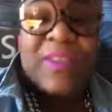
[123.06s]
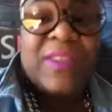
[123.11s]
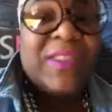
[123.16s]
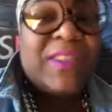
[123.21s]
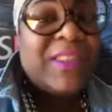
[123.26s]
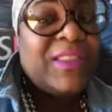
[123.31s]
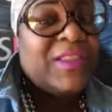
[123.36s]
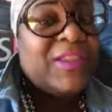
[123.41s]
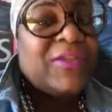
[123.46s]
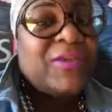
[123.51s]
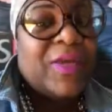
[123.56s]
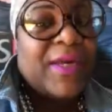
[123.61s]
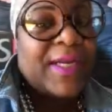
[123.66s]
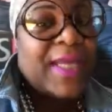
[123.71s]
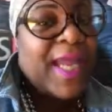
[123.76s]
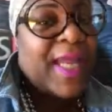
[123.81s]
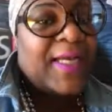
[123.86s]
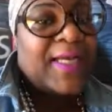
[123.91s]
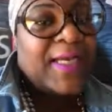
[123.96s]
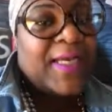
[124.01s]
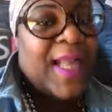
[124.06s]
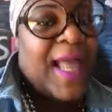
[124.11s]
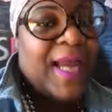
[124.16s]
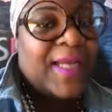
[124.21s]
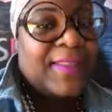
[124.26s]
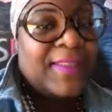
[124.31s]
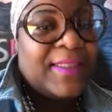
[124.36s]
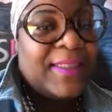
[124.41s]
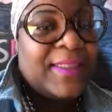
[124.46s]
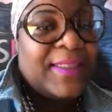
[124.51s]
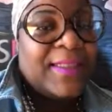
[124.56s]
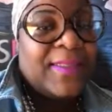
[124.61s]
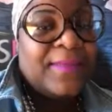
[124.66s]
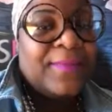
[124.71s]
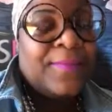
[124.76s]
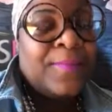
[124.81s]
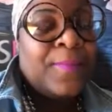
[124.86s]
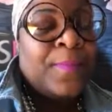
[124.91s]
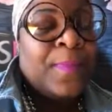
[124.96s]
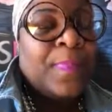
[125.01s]
positions are kind of locked
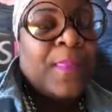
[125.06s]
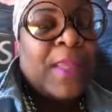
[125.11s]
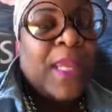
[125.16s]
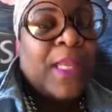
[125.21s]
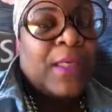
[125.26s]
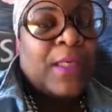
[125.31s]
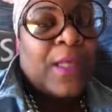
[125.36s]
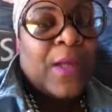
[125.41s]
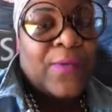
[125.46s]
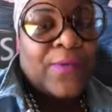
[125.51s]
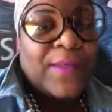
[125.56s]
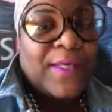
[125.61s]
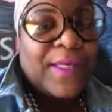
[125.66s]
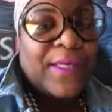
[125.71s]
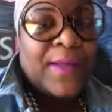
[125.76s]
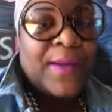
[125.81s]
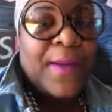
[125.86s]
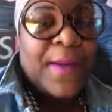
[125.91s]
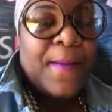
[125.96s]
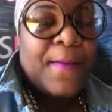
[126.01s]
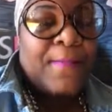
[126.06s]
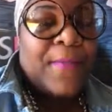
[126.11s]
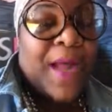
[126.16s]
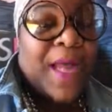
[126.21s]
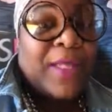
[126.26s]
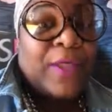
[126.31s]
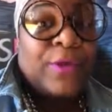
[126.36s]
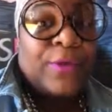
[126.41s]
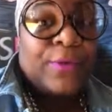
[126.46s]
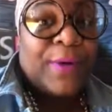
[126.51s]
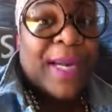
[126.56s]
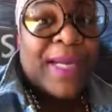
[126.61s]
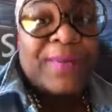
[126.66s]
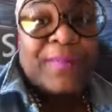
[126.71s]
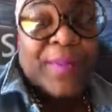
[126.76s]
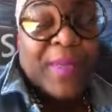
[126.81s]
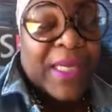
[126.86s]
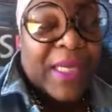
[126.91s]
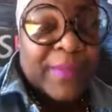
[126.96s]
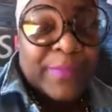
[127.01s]
in and loaded by
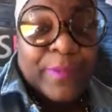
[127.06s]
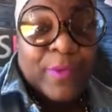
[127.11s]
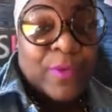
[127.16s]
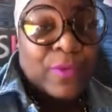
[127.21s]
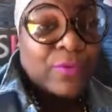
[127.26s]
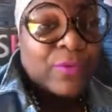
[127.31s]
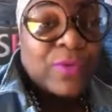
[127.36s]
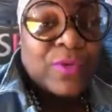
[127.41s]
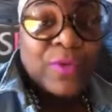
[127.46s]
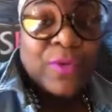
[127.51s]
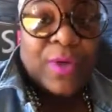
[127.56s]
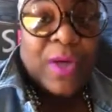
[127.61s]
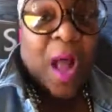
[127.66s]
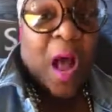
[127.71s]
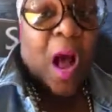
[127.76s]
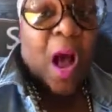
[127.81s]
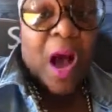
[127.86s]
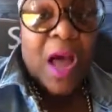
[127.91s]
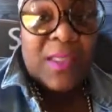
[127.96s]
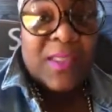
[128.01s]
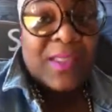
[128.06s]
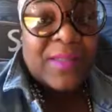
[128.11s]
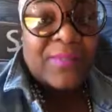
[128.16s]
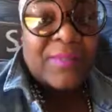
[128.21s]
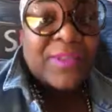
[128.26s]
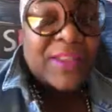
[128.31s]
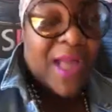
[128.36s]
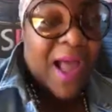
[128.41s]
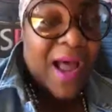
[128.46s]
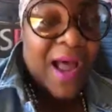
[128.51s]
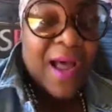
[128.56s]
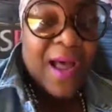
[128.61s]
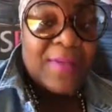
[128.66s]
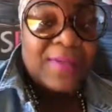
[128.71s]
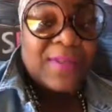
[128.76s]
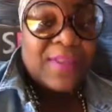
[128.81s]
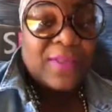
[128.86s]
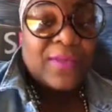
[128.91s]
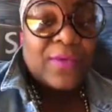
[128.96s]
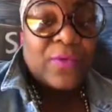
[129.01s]
great people who's doing awesome
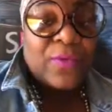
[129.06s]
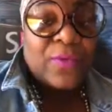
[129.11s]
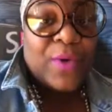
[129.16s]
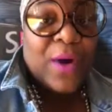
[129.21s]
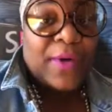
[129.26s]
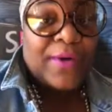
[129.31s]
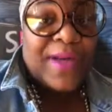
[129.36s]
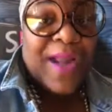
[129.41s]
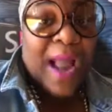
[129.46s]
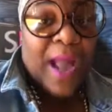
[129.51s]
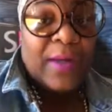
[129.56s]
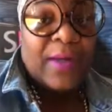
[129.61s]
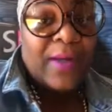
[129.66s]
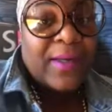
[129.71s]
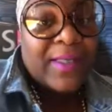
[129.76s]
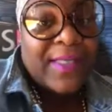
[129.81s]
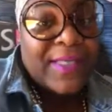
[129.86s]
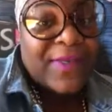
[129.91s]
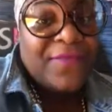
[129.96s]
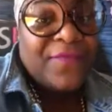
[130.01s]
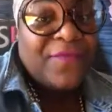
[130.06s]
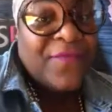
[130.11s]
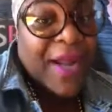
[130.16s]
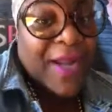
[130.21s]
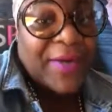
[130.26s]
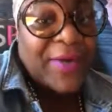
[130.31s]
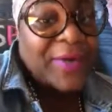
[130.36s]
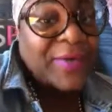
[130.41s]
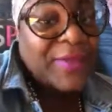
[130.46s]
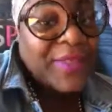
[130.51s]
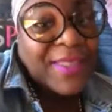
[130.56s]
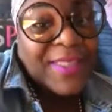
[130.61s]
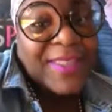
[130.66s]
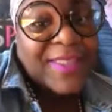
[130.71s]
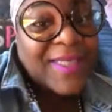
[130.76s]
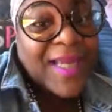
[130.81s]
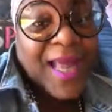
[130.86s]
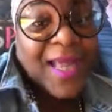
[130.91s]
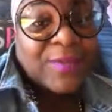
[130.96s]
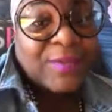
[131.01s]
jobs and who are not going to get fired
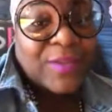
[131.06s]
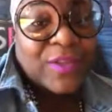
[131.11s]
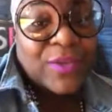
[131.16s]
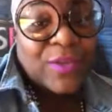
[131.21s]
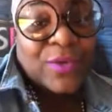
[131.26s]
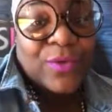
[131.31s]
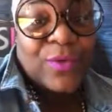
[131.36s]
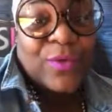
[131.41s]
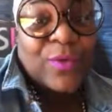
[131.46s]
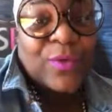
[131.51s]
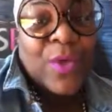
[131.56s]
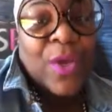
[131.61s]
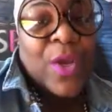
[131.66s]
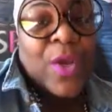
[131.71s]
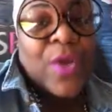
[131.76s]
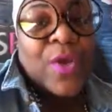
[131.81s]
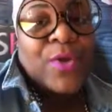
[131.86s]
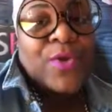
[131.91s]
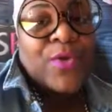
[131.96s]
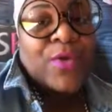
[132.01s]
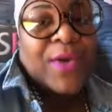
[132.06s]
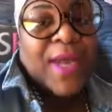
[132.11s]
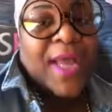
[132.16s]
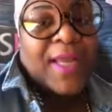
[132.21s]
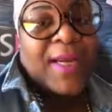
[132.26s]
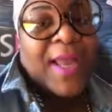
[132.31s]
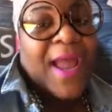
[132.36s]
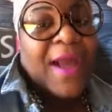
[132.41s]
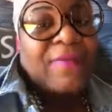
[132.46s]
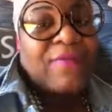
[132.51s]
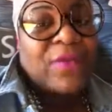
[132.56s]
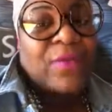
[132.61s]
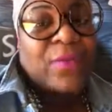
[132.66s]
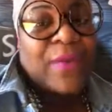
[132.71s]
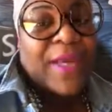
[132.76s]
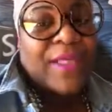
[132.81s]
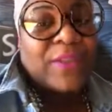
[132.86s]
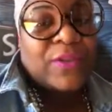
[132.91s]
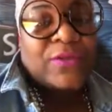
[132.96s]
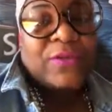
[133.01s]
anytime soon, you kind of have to
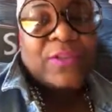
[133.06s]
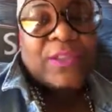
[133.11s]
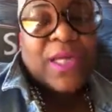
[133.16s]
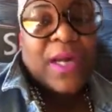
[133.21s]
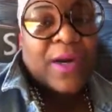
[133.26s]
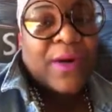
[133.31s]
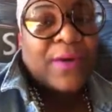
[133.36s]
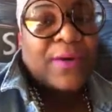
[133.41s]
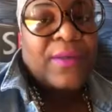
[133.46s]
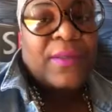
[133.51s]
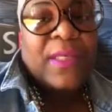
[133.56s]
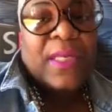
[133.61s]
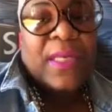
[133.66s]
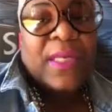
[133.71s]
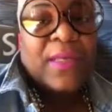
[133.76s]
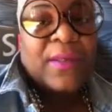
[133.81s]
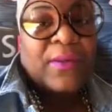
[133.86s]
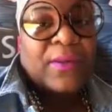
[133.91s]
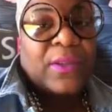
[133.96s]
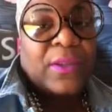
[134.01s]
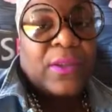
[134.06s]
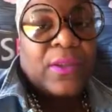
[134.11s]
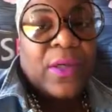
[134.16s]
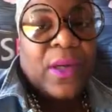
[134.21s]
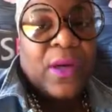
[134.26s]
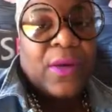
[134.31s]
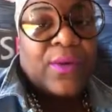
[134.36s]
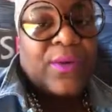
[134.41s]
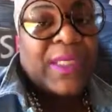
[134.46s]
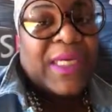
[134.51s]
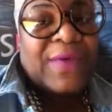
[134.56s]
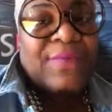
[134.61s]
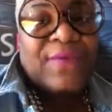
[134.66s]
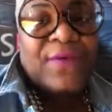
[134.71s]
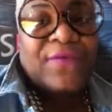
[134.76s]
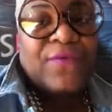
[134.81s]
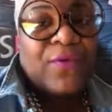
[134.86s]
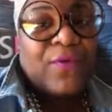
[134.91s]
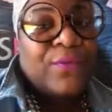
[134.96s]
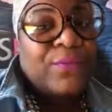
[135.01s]
wait your turn. And, you know, even
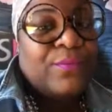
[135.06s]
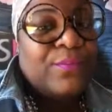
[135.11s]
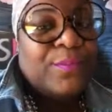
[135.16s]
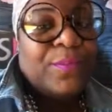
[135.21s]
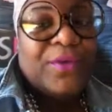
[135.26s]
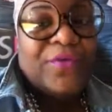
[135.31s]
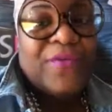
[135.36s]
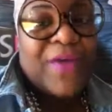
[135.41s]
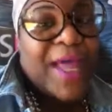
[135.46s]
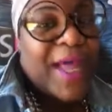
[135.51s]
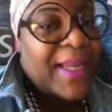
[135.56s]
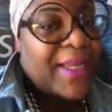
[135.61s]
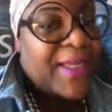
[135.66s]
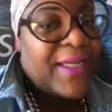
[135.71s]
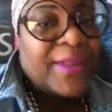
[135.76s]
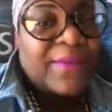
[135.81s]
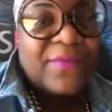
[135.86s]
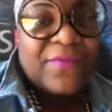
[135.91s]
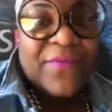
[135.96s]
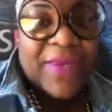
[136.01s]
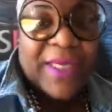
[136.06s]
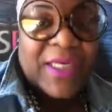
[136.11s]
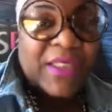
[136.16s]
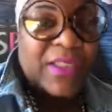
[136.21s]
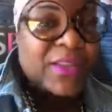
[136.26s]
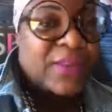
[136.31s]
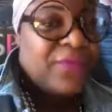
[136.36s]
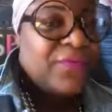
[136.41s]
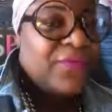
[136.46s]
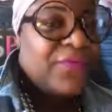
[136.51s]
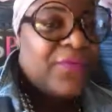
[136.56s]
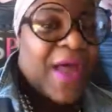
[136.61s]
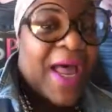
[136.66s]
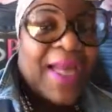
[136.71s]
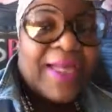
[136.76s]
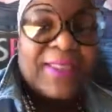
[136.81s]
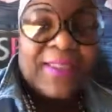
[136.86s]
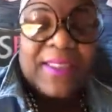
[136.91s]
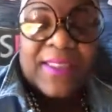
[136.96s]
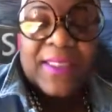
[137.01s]
if you provide innovative
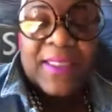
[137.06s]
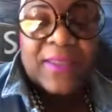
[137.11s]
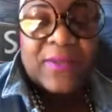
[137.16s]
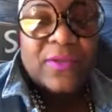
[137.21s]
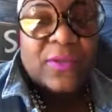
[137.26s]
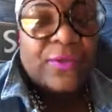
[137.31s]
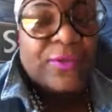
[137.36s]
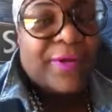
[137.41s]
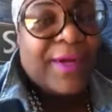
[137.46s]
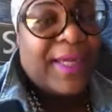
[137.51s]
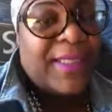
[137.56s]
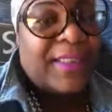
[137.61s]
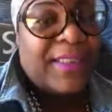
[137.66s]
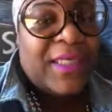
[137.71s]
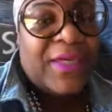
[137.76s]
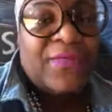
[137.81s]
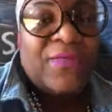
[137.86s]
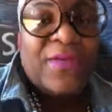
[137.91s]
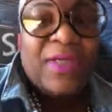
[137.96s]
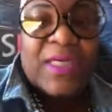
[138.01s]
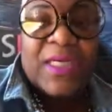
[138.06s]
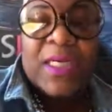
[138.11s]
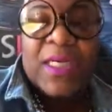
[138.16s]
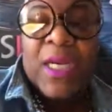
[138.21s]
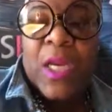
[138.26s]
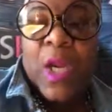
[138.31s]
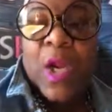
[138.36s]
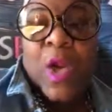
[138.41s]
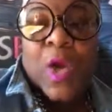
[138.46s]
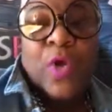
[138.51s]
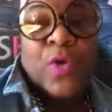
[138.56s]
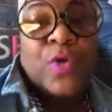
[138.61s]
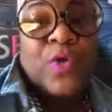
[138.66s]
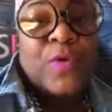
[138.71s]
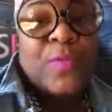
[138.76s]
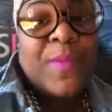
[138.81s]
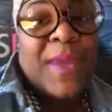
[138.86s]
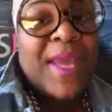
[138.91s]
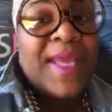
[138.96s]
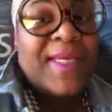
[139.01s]
ideas or creativity,
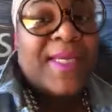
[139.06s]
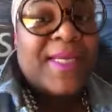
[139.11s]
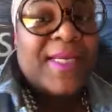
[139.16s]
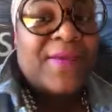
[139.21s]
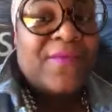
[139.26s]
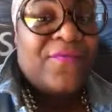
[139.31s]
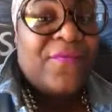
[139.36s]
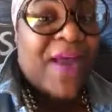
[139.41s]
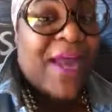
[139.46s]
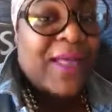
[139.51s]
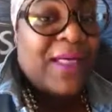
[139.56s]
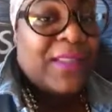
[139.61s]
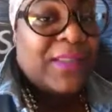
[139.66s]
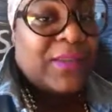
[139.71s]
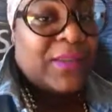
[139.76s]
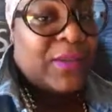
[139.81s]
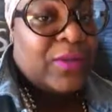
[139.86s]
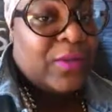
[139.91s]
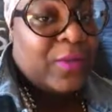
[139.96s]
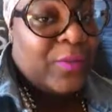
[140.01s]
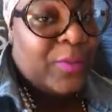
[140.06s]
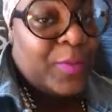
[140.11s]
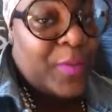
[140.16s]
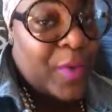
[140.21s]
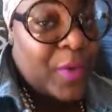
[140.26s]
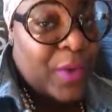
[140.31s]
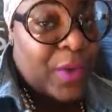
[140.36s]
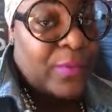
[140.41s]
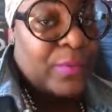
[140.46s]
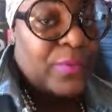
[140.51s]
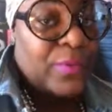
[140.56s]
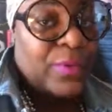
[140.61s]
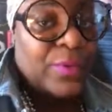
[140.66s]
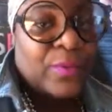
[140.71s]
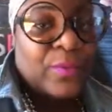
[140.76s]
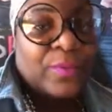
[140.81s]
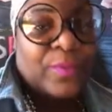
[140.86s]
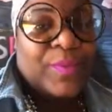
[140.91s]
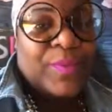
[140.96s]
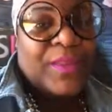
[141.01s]
you may get invited to the
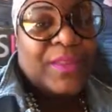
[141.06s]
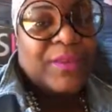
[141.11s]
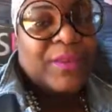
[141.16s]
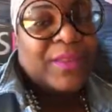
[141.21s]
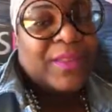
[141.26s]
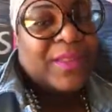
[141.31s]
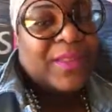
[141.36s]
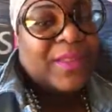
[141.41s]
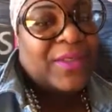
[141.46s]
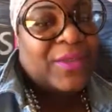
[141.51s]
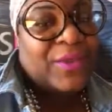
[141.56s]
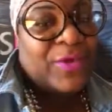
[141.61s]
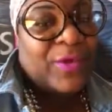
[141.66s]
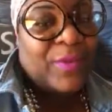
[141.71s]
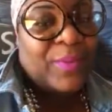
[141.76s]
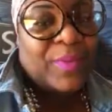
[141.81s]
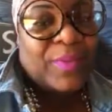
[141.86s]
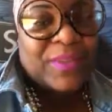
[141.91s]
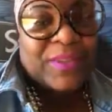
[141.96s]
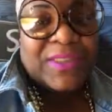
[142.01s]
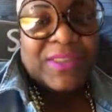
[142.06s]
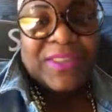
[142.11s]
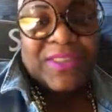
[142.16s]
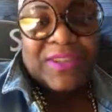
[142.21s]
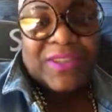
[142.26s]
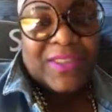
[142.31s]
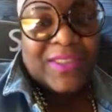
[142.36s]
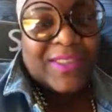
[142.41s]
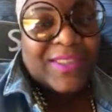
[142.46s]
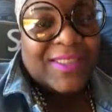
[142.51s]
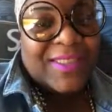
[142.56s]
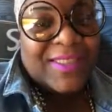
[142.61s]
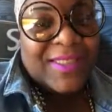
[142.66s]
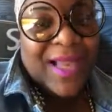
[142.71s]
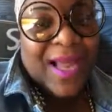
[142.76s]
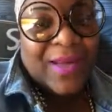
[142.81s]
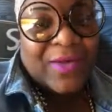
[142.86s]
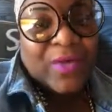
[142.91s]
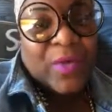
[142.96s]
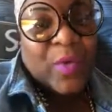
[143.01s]
boardroom, but your position is
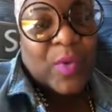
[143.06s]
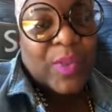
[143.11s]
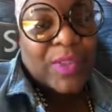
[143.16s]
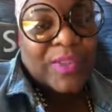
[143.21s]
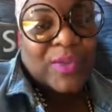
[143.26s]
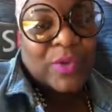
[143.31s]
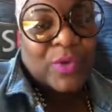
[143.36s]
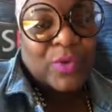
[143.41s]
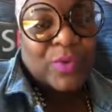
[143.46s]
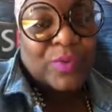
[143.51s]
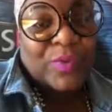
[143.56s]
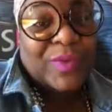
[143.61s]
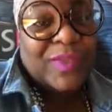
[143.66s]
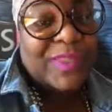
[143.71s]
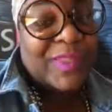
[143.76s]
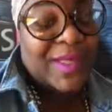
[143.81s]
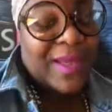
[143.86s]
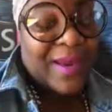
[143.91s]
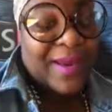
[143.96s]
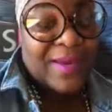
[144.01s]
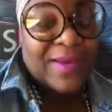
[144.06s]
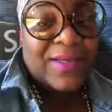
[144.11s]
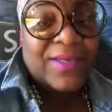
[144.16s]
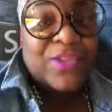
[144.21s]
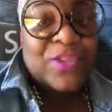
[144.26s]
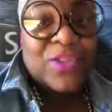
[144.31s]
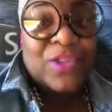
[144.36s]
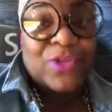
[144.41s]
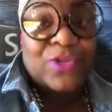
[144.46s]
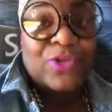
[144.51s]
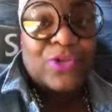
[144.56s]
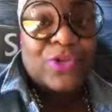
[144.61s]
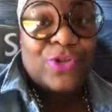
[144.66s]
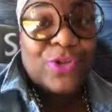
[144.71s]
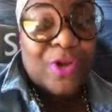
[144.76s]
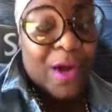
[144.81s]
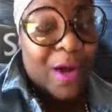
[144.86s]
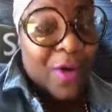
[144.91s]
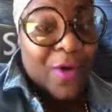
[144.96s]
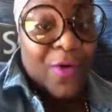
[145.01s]
not going to change. And
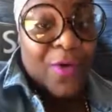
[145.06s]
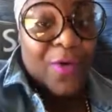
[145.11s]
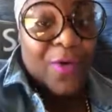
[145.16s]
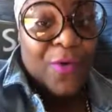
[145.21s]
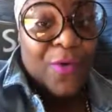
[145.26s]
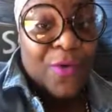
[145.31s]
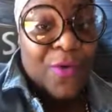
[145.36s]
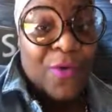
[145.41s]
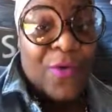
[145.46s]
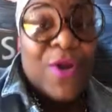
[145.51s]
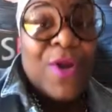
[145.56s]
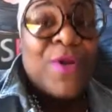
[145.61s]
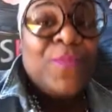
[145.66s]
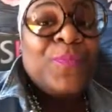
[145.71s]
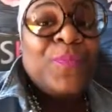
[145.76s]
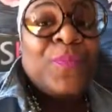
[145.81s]
so